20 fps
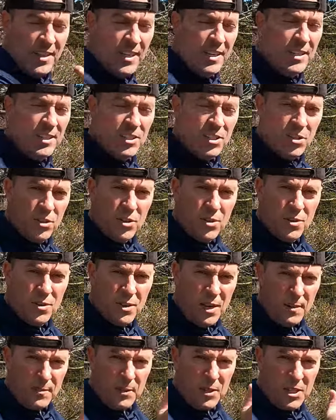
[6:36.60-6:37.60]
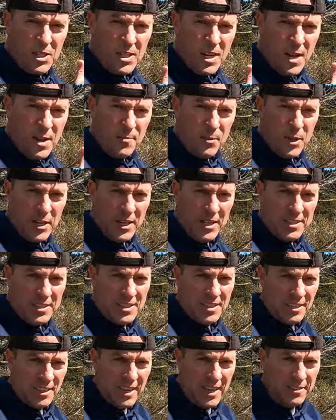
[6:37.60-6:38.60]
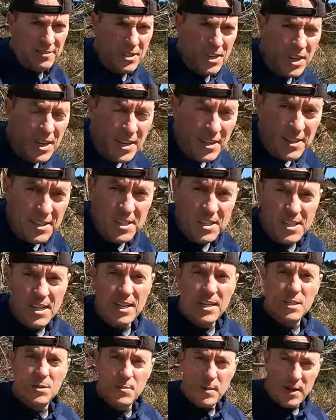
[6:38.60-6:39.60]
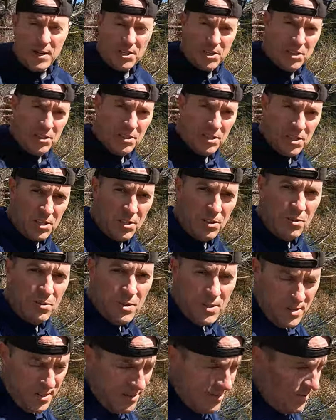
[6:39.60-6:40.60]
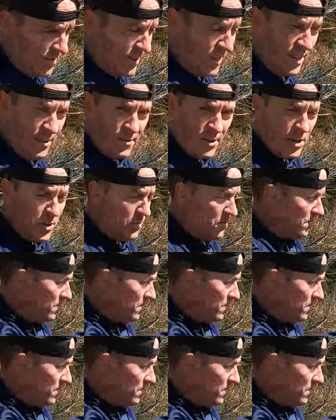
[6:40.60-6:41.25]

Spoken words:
then I'm going to stop when it hits the left. This takes patience, so here we